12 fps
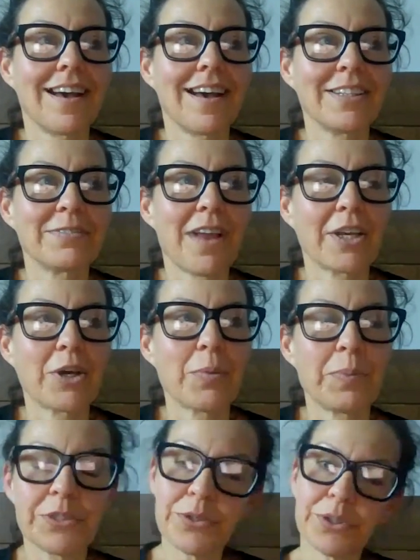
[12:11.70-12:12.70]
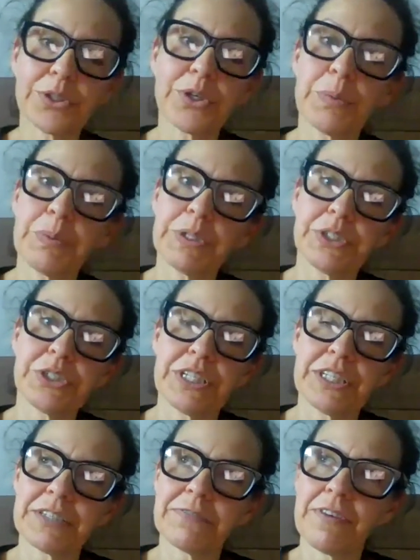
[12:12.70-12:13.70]
kind of like, compared to other
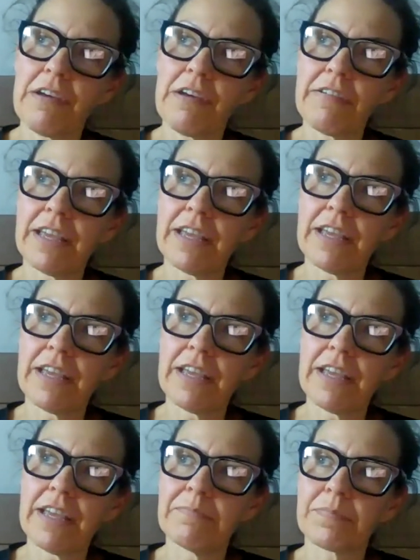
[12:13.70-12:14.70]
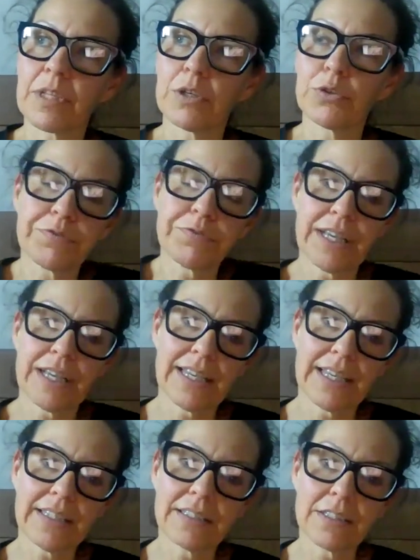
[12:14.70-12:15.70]
competitions, it's very, very good
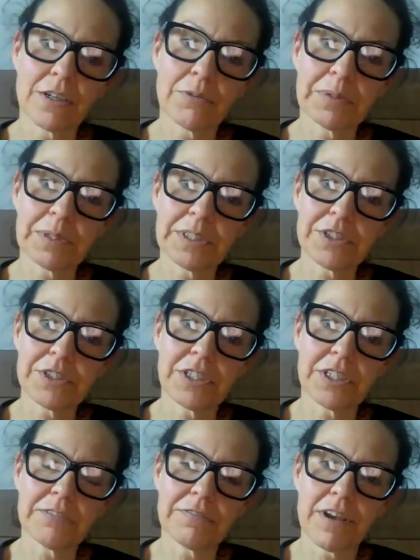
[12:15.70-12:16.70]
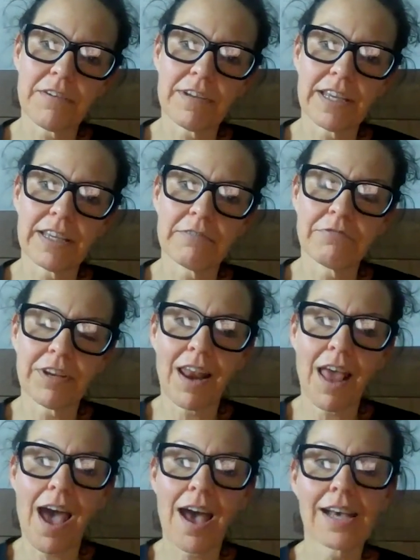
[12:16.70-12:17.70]
feeling competition, very
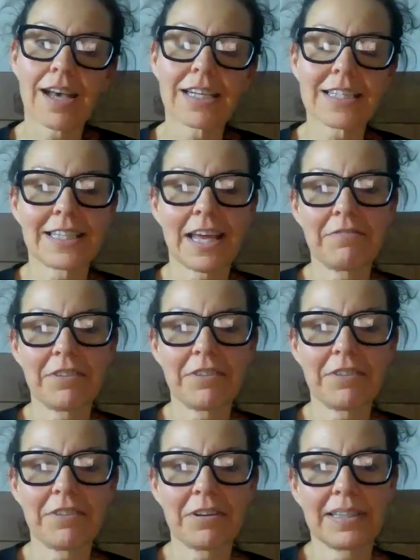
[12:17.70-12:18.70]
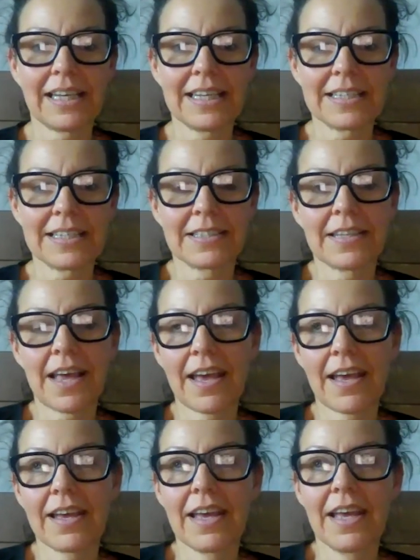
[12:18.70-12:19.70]
relaxed. Everybody is
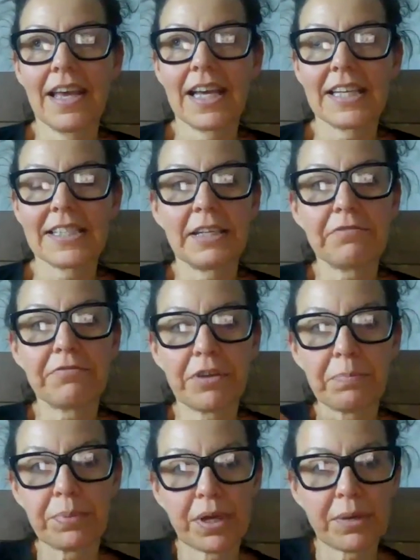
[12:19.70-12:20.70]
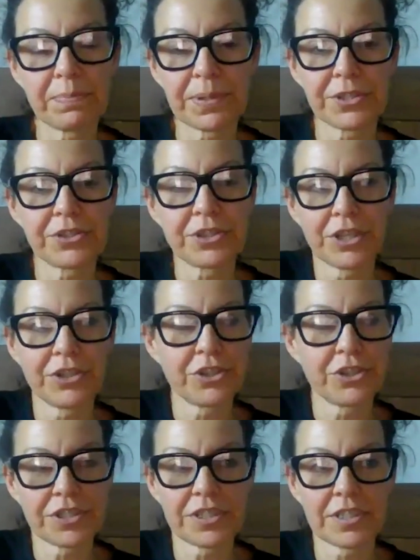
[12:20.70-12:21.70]
there, has different purpose than
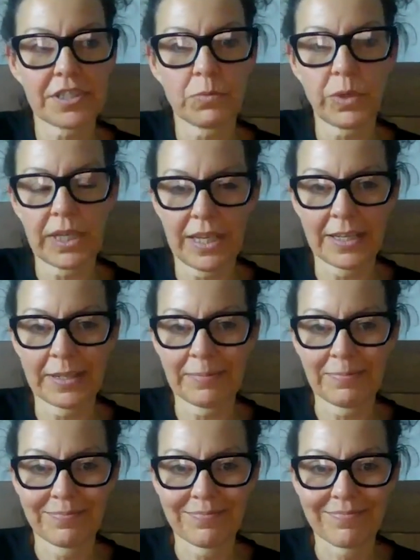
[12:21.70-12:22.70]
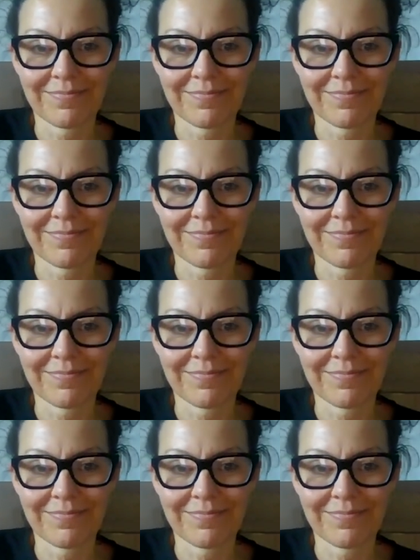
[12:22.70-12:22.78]
just winning.